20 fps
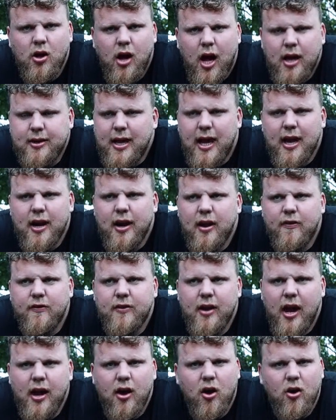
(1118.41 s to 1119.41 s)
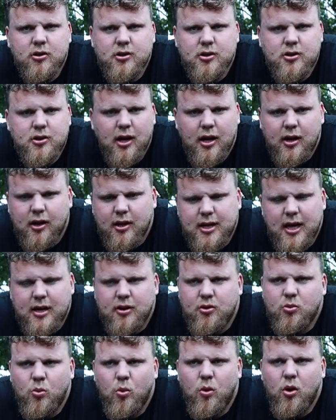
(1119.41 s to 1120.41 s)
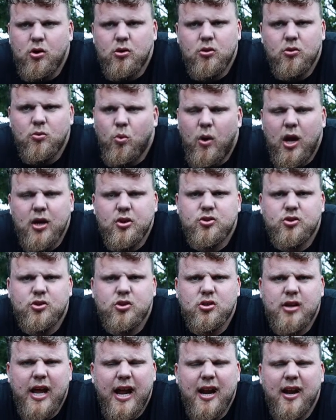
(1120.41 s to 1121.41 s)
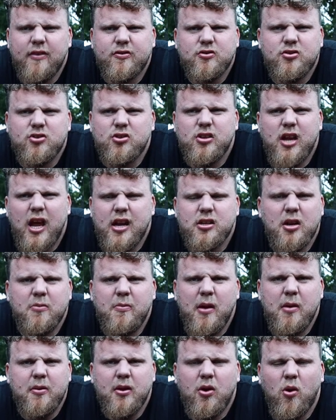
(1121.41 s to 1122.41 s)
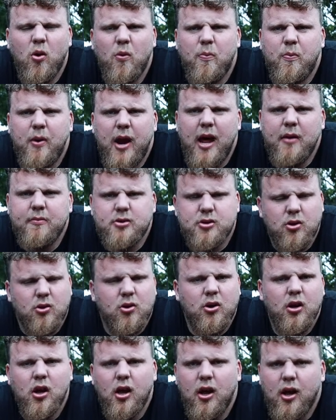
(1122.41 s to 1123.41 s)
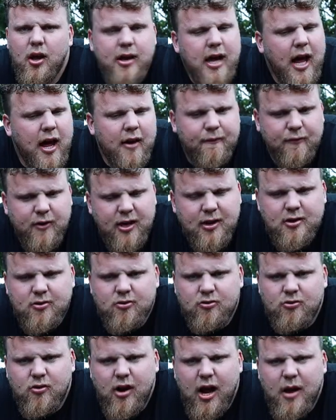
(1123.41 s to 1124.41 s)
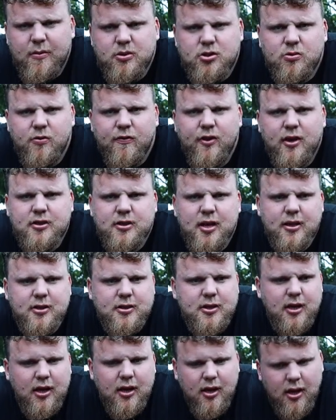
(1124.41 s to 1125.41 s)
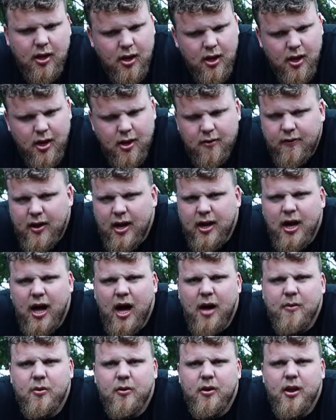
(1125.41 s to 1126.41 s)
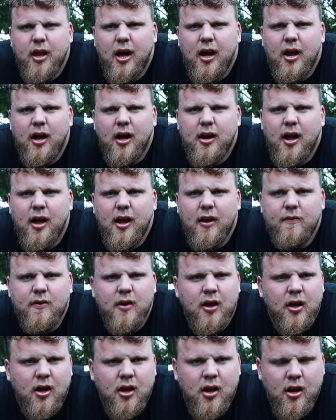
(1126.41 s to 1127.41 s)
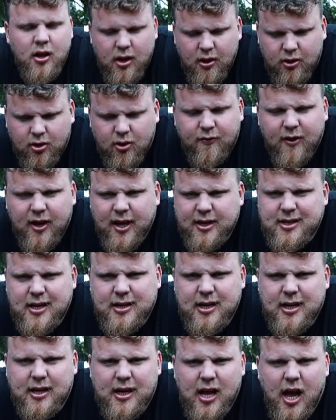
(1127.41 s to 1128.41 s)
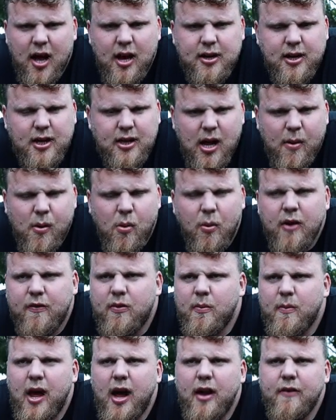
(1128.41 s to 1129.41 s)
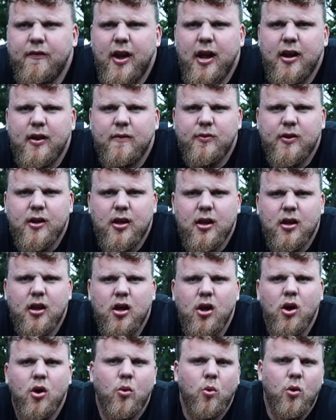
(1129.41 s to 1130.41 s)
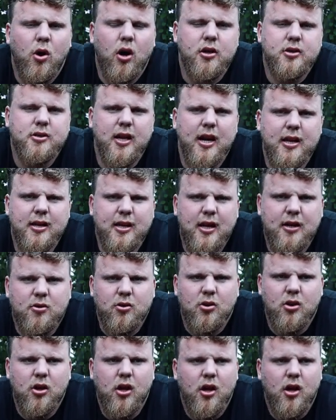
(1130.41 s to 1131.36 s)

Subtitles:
a deadlift. I got, like I said, one deadlift session, maybe the whole prep. So, yeah, three reps, 360, very happy with that. And the good thing is I didn't come away from that event worse than I did